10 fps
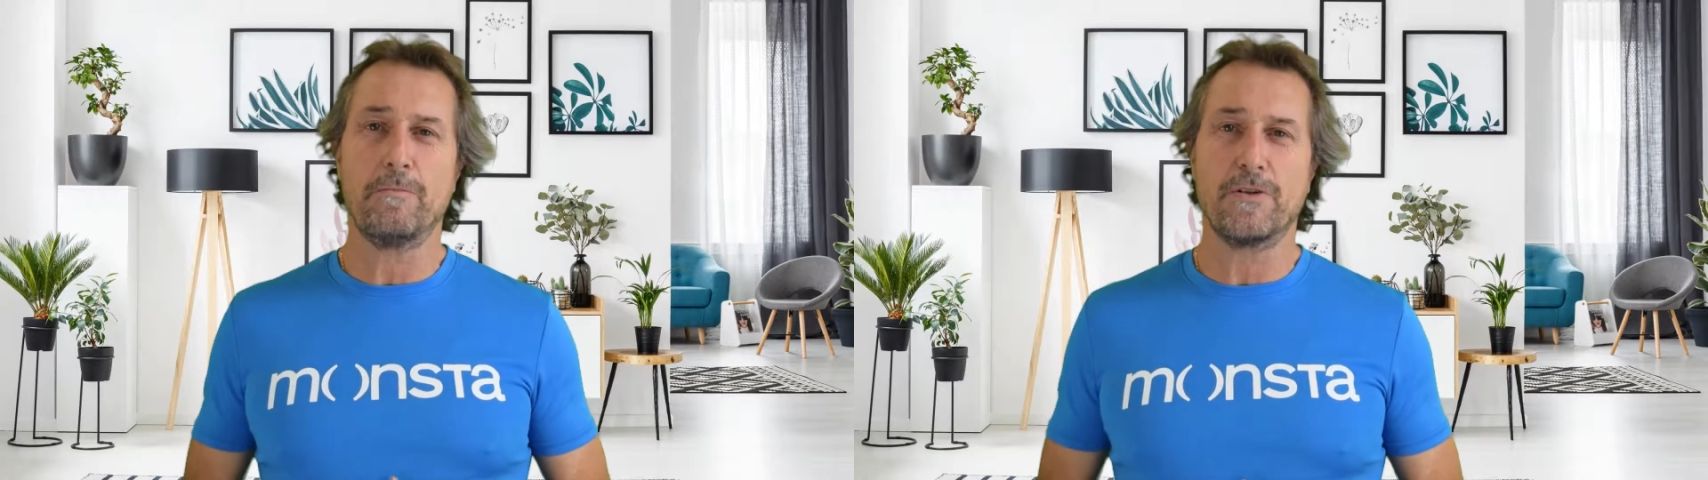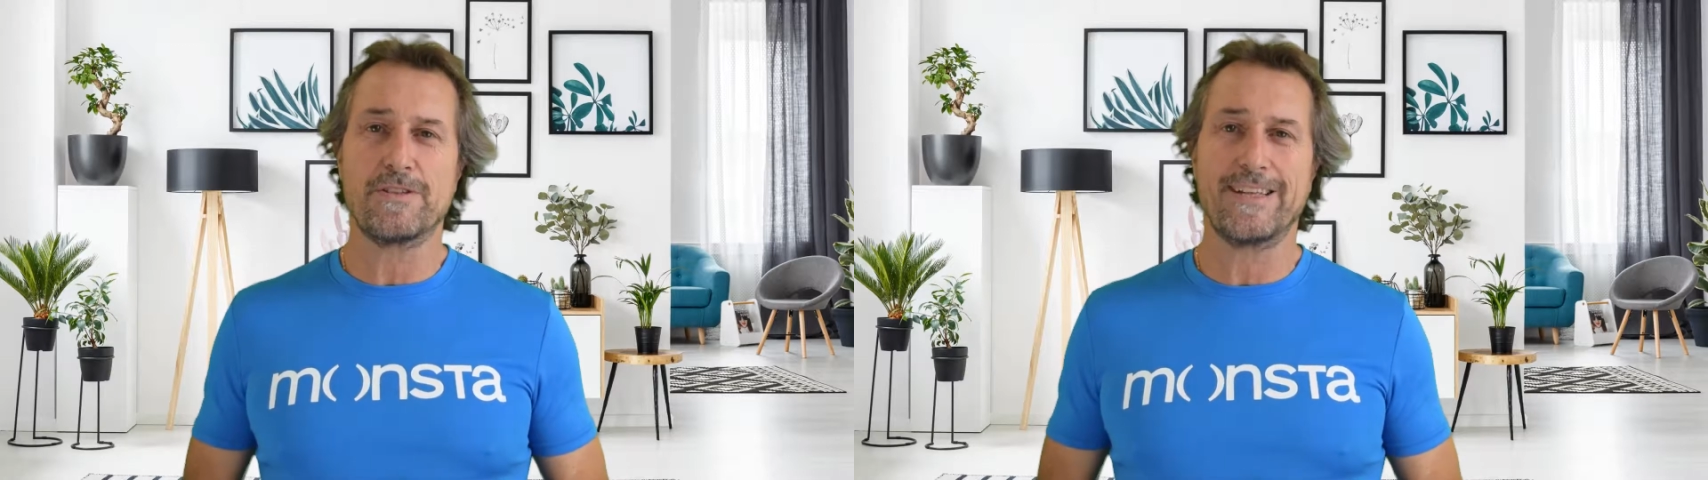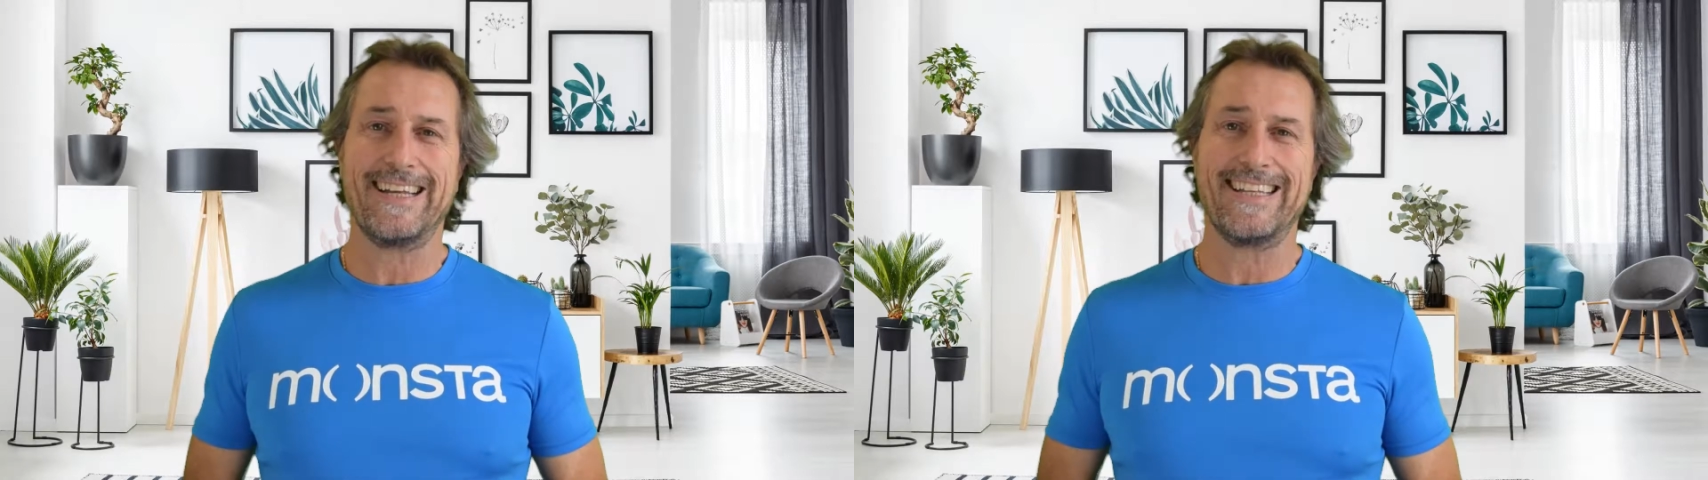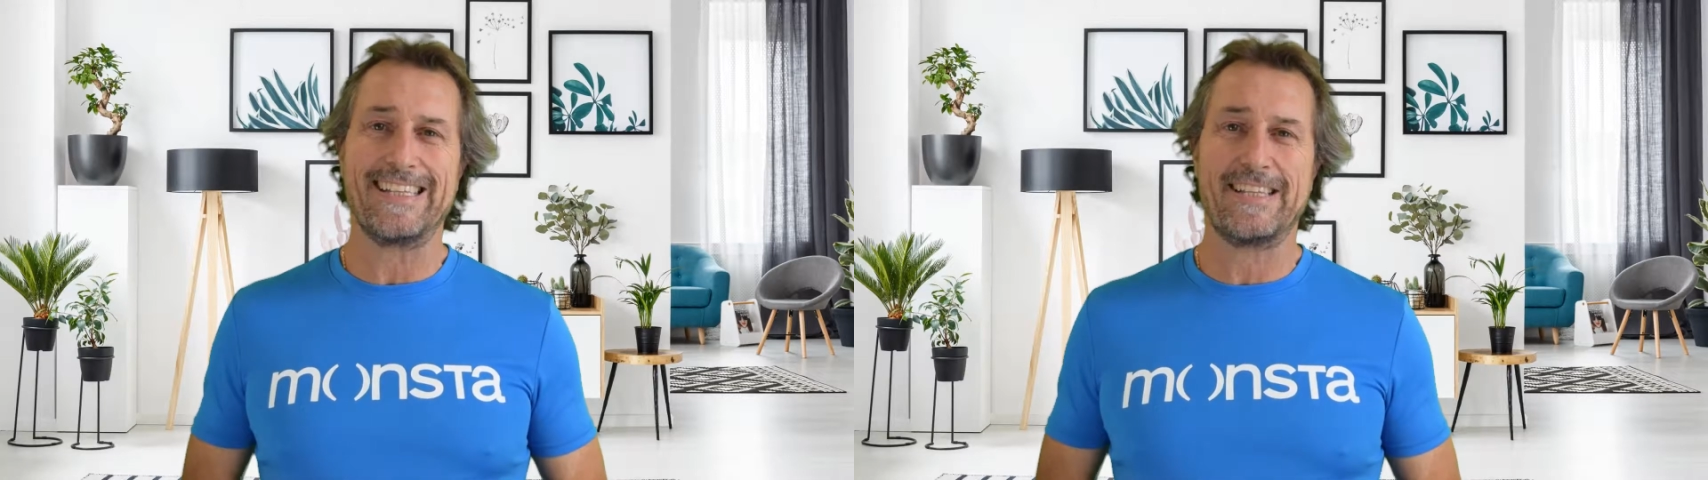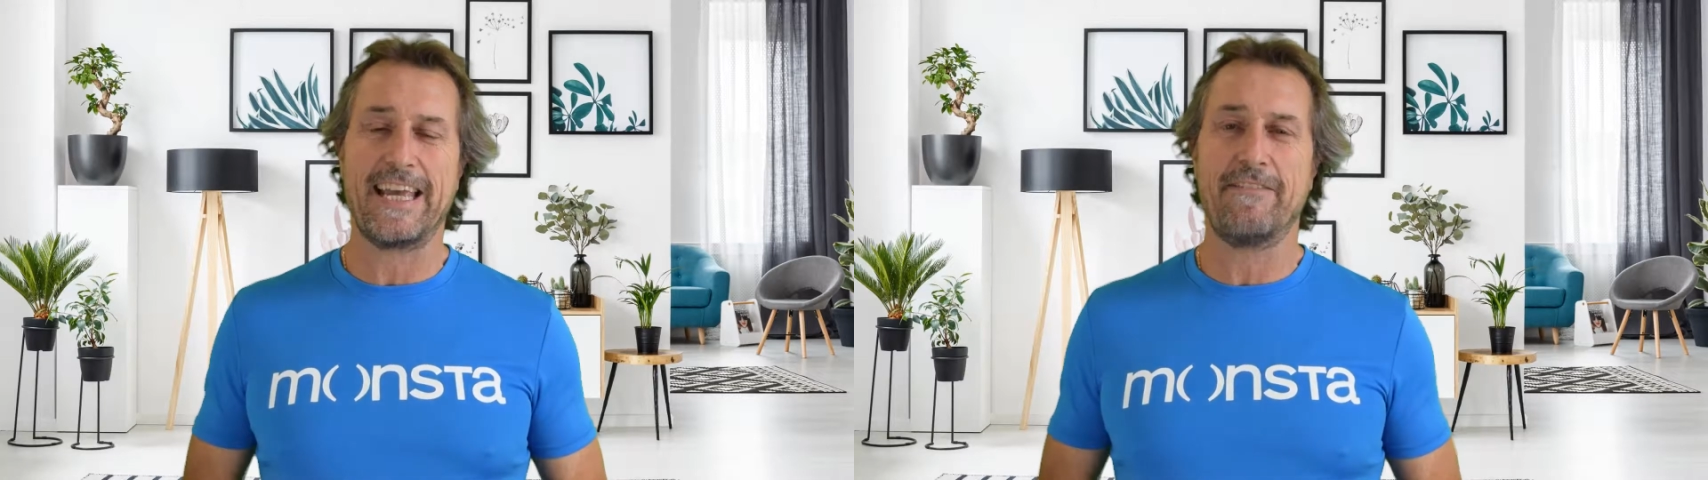Monster
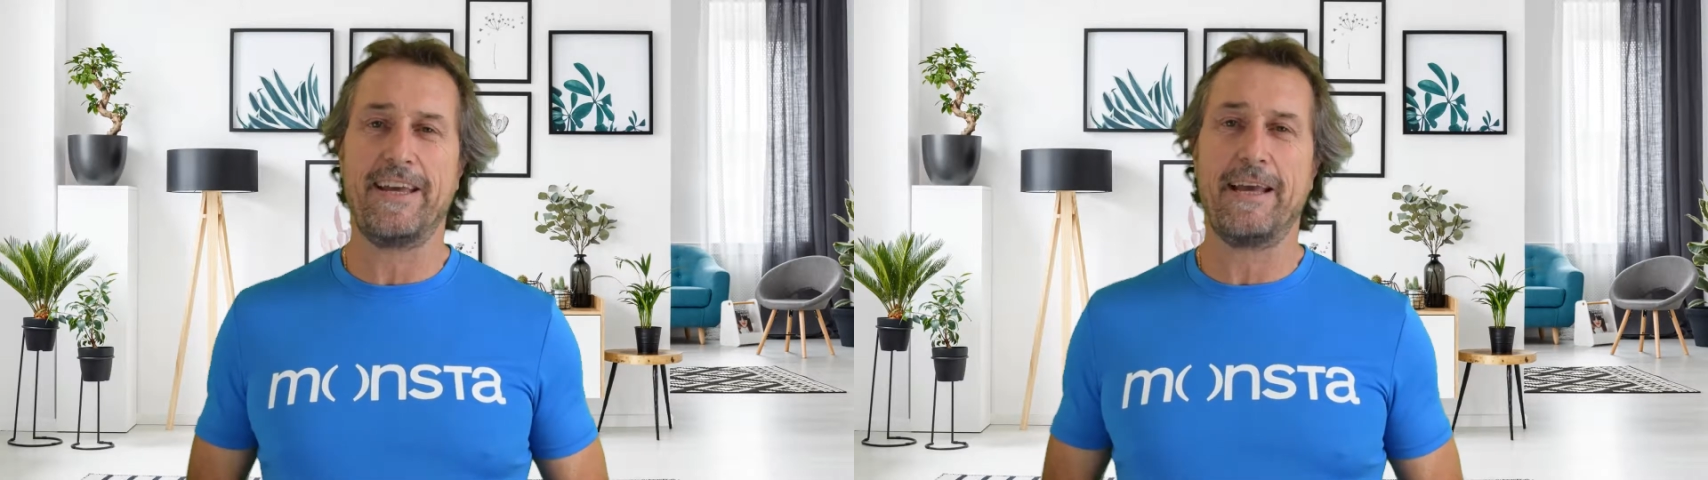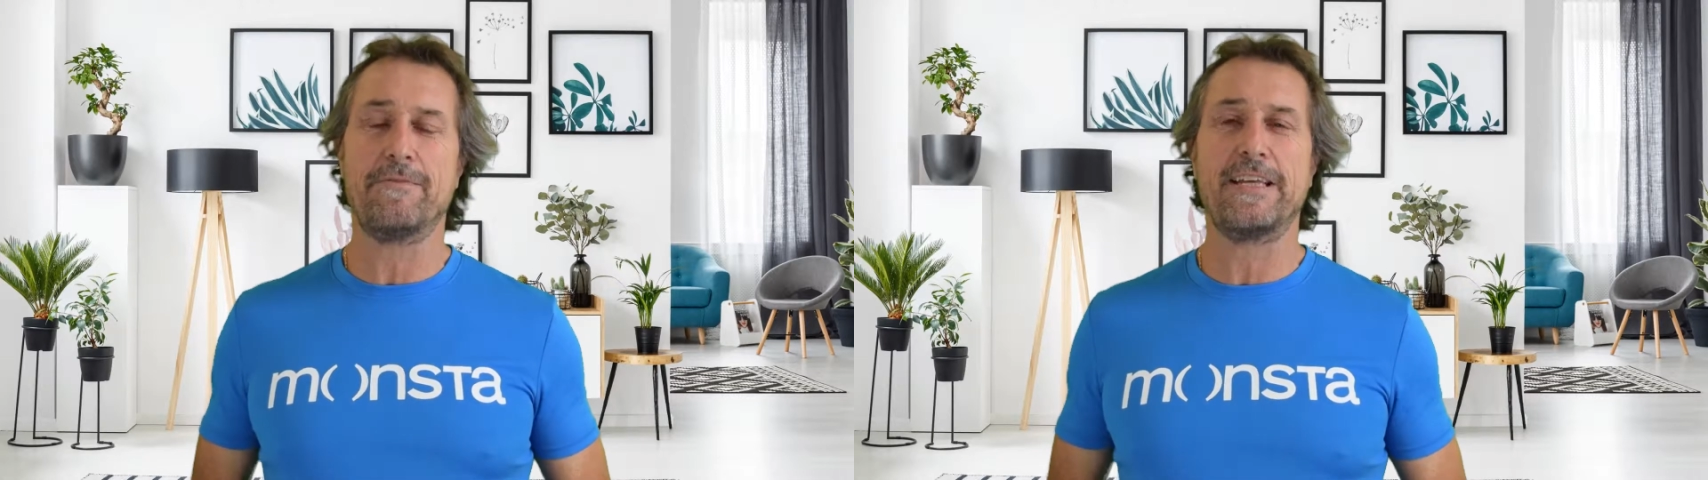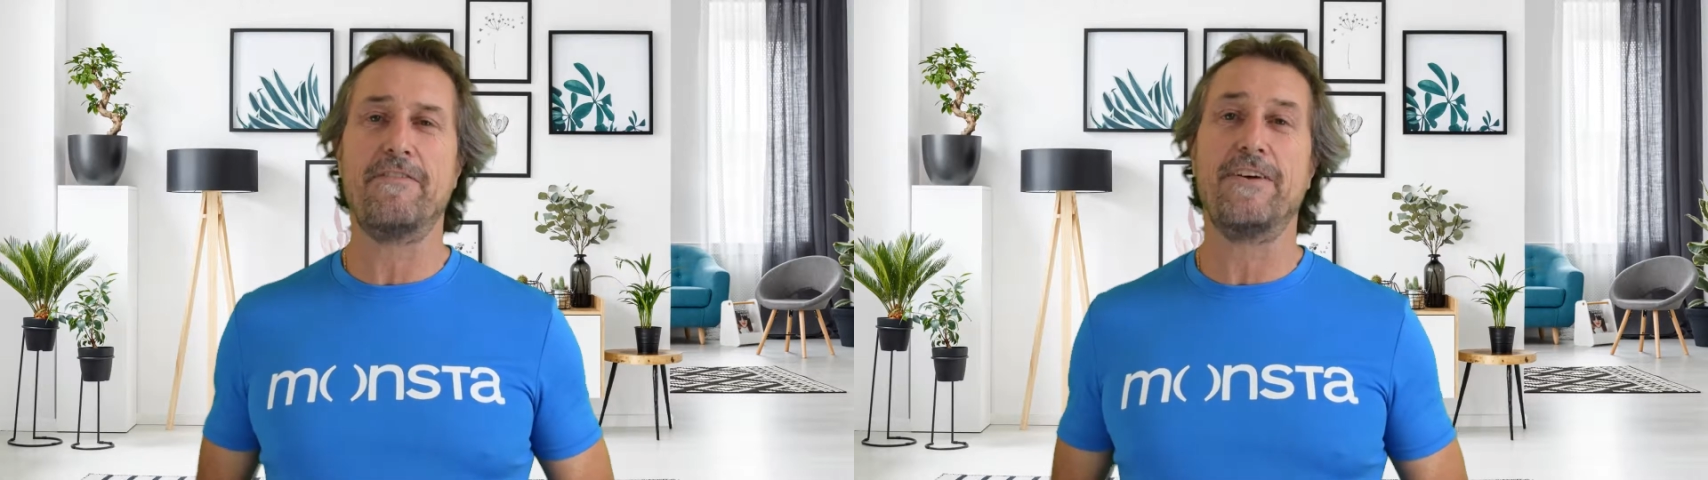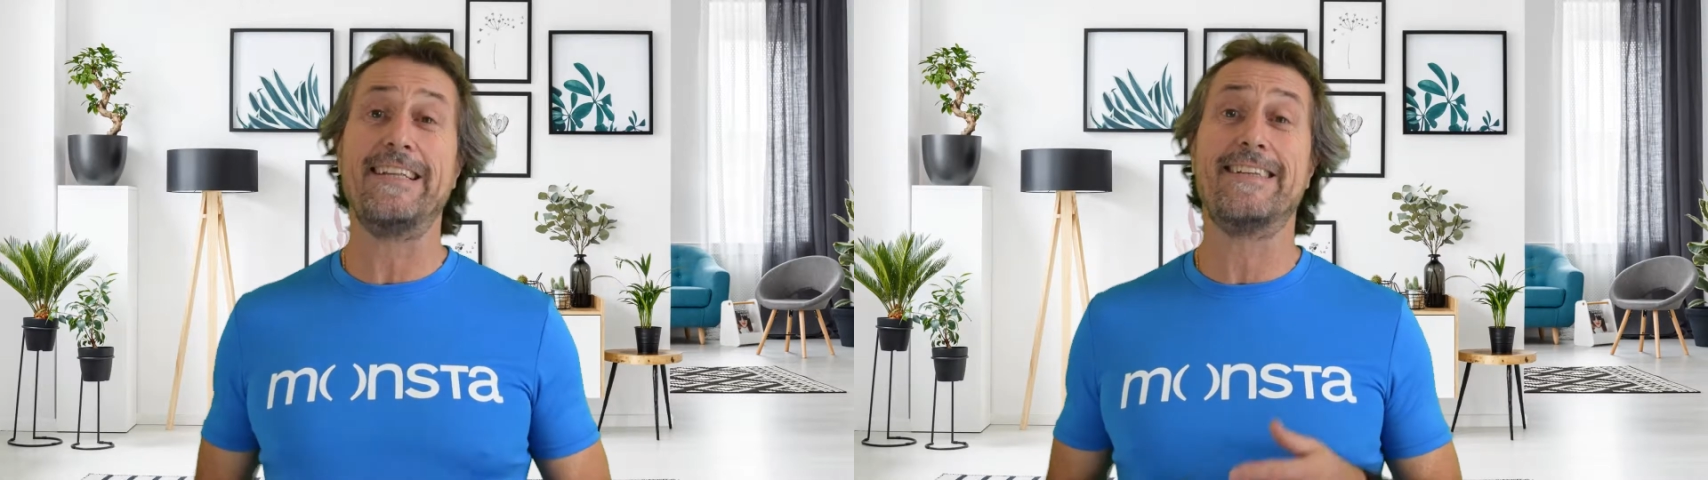TV MTV.